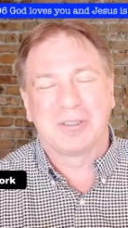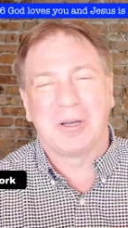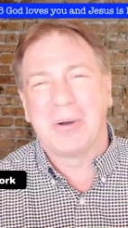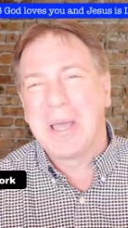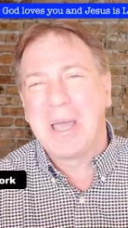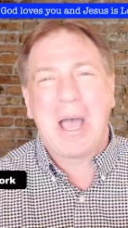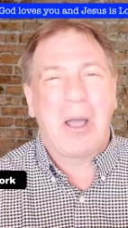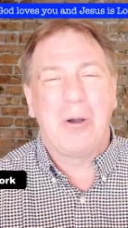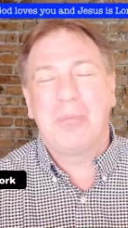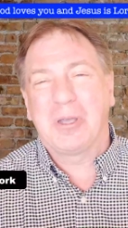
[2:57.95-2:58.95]
So
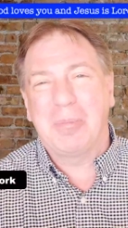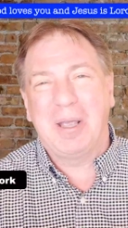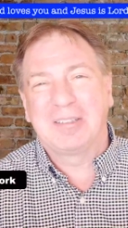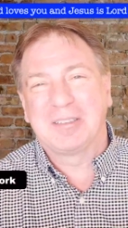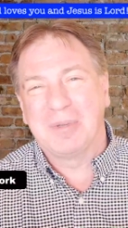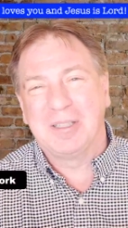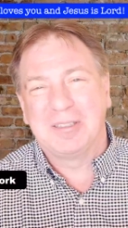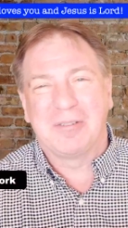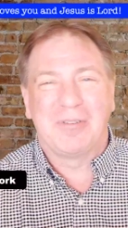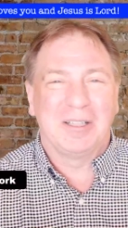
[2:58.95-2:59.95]
I hope you can make some of
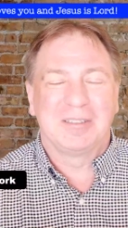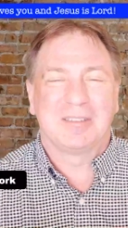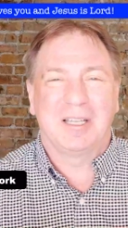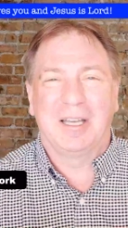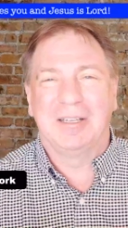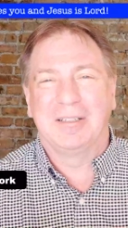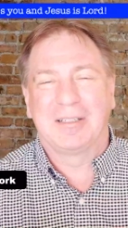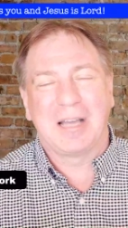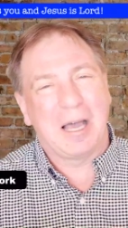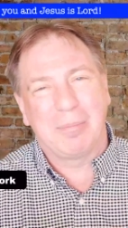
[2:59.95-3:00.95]
these events, and
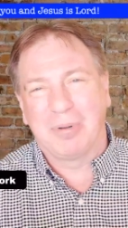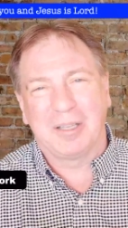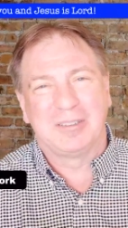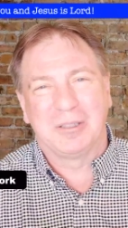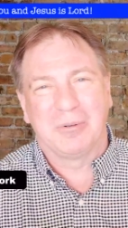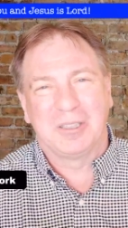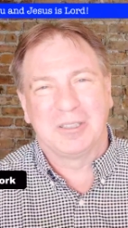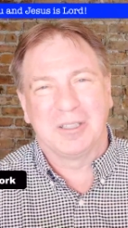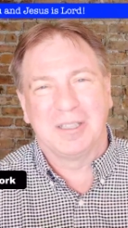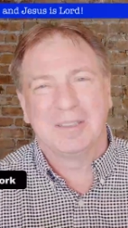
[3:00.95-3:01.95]
God bless you
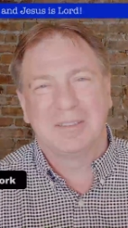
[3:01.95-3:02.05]
richly.